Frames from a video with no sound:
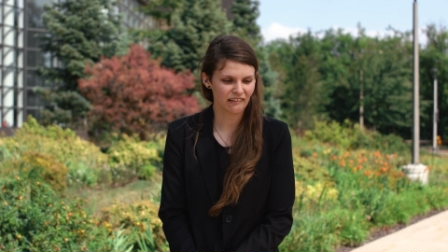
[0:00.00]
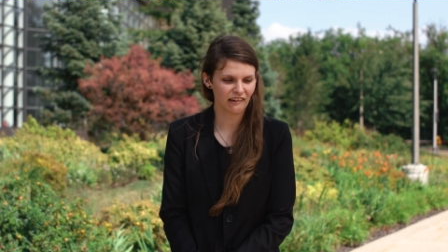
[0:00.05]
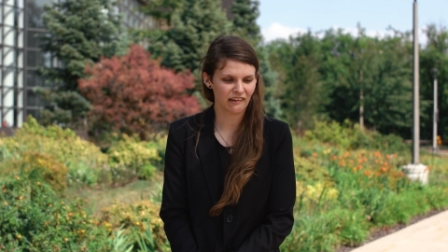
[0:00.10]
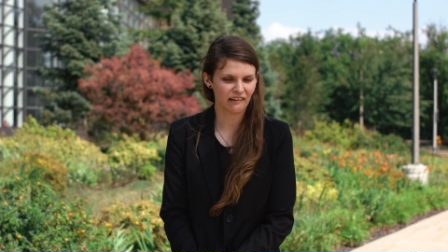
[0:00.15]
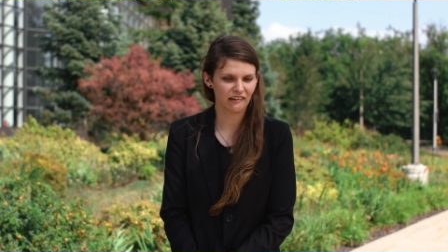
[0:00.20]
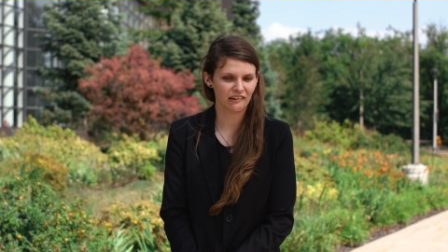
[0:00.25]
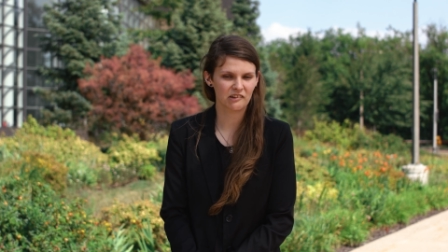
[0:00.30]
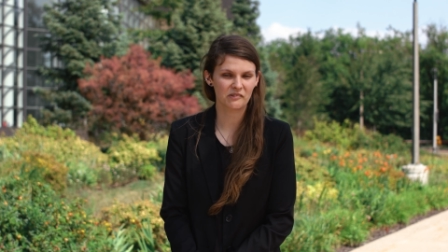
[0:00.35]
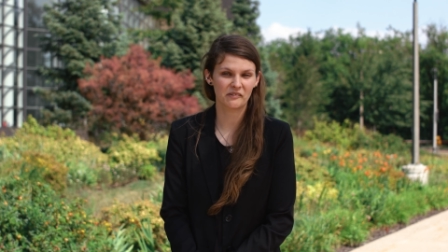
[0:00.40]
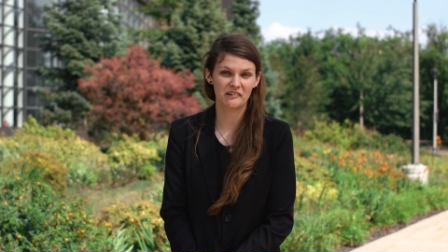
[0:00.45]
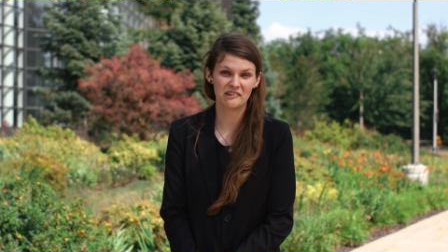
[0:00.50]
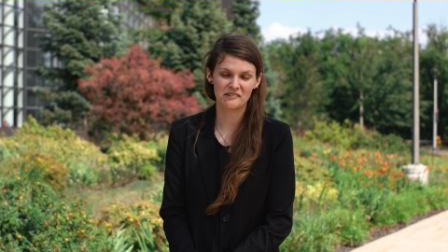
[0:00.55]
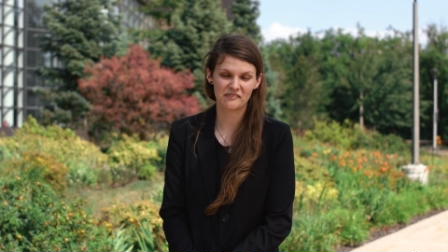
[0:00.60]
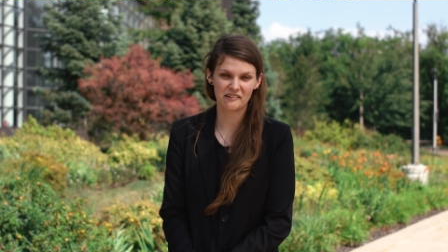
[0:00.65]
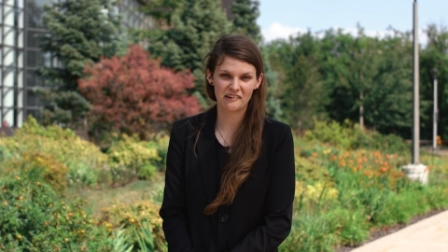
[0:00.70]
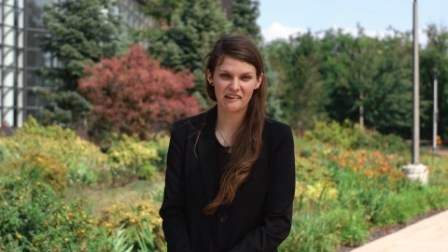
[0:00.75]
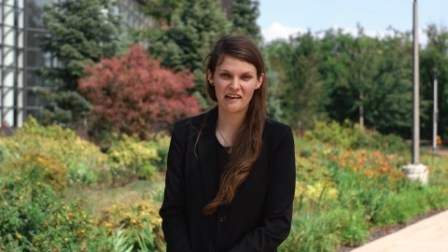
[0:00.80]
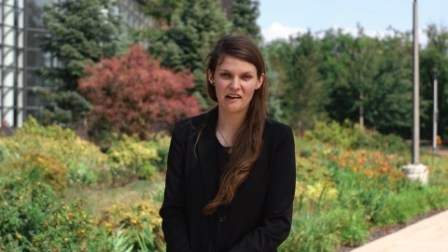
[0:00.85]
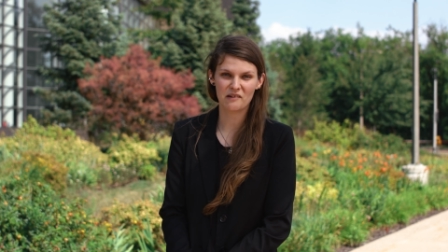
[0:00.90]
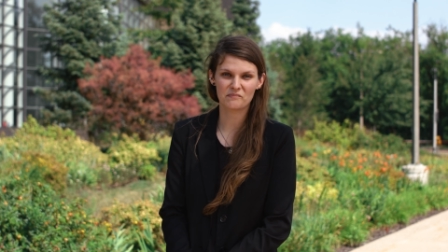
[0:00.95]
then twenty
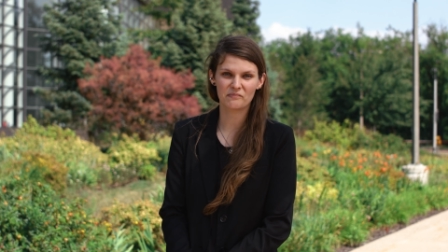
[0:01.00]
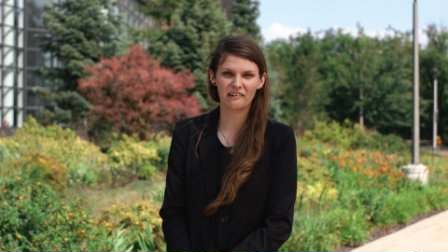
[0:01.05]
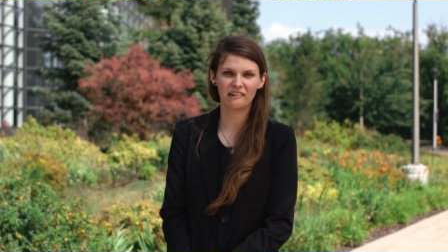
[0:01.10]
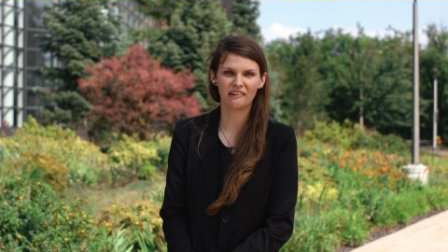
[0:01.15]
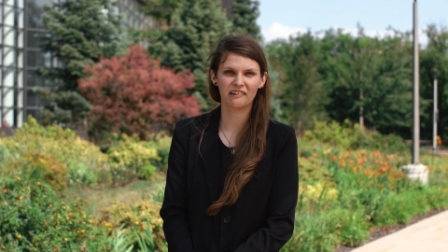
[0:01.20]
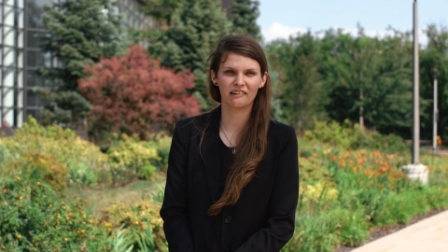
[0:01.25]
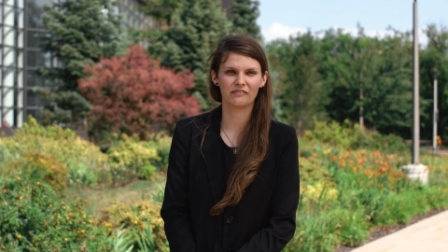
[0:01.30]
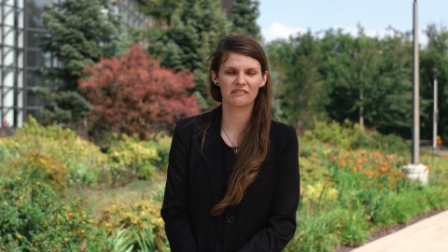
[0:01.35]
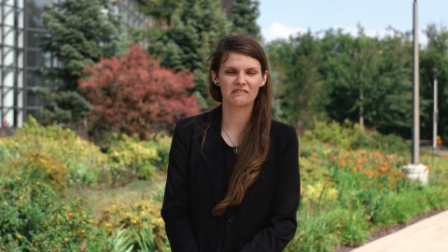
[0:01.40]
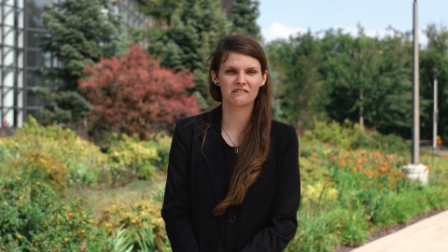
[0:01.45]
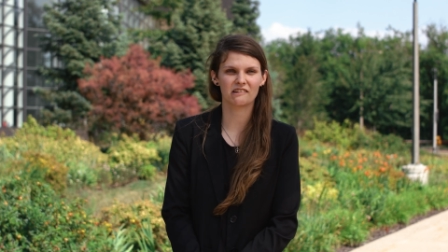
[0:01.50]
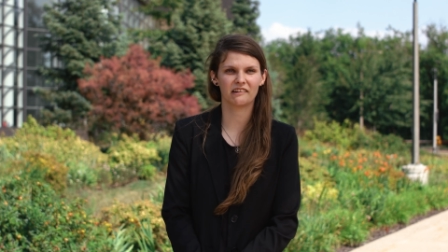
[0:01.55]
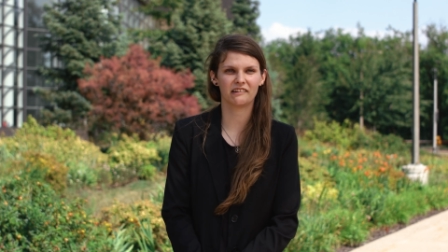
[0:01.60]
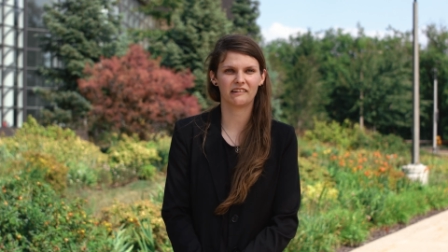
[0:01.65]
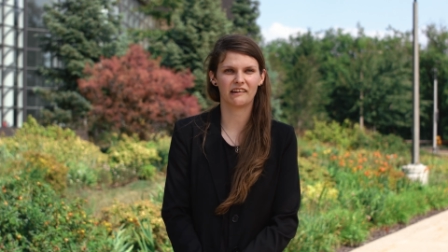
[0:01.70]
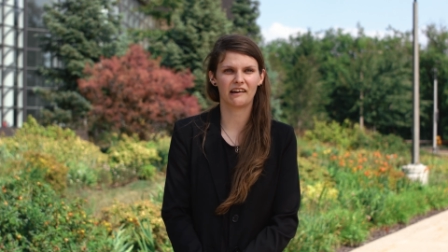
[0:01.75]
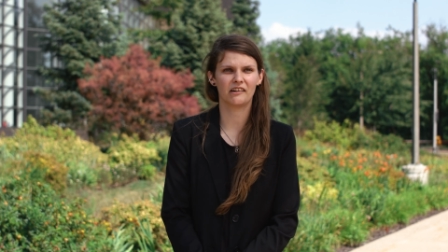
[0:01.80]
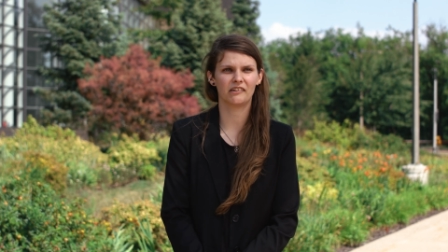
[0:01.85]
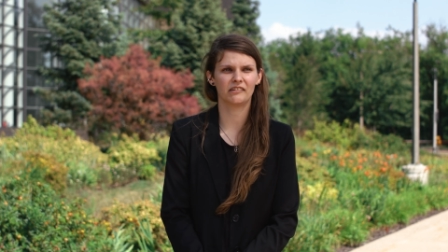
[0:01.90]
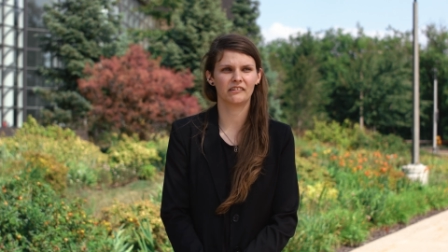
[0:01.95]
twenty happened, and then we shut
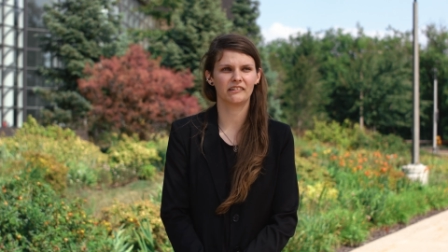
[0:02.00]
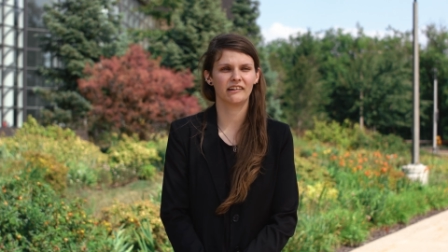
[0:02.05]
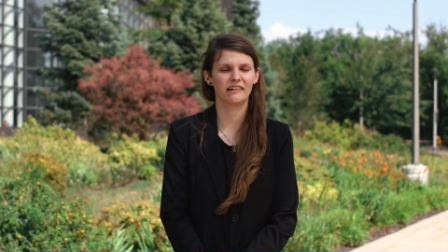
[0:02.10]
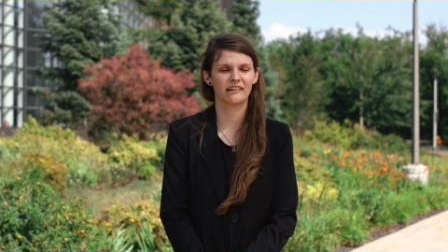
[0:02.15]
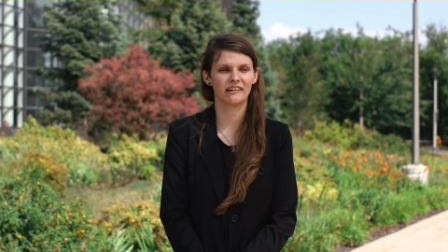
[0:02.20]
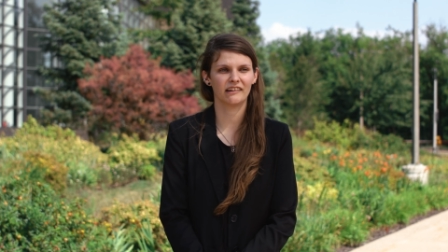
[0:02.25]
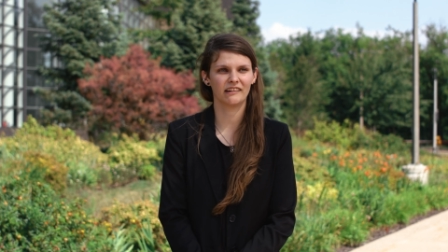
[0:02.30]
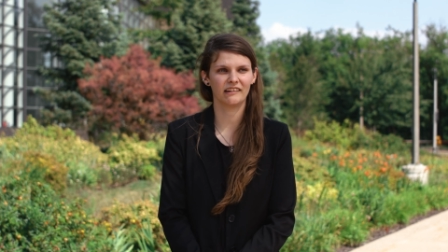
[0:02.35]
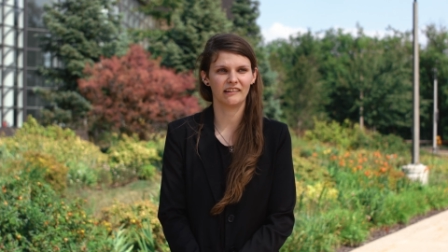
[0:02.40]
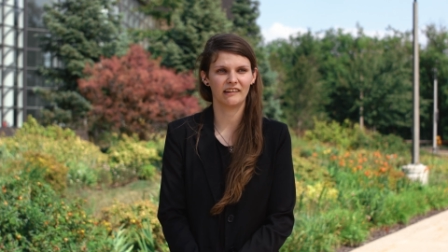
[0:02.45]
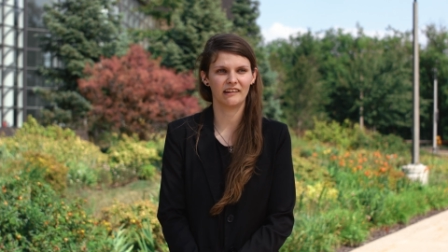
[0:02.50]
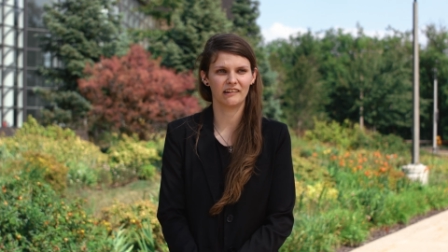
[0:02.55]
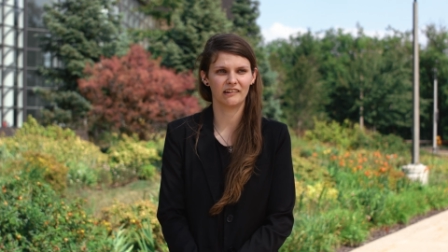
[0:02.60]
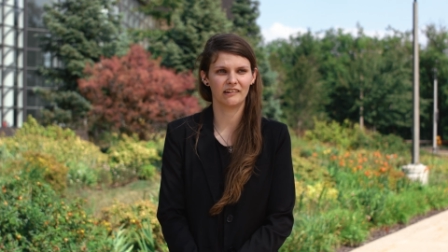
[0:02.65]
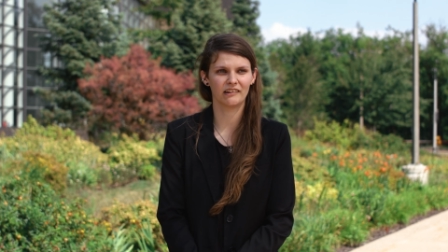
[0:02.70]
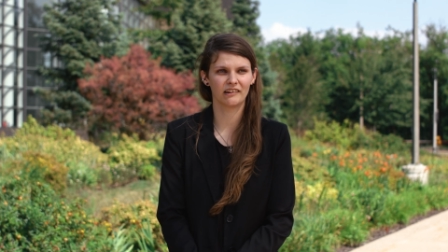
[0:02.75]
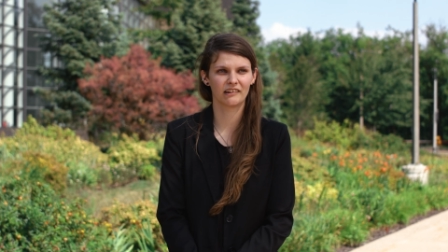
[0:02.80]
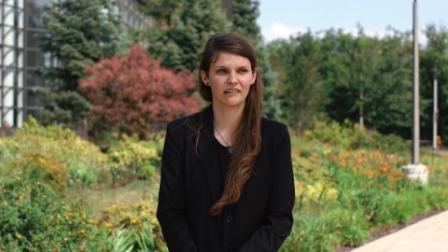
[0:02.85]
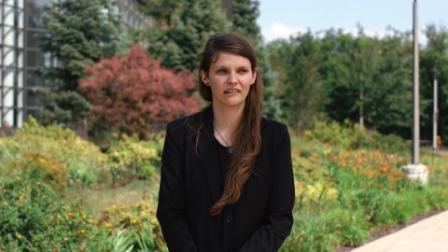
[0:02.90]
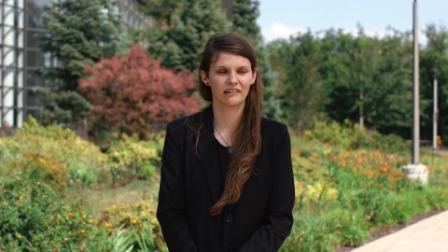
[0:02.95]
down, and then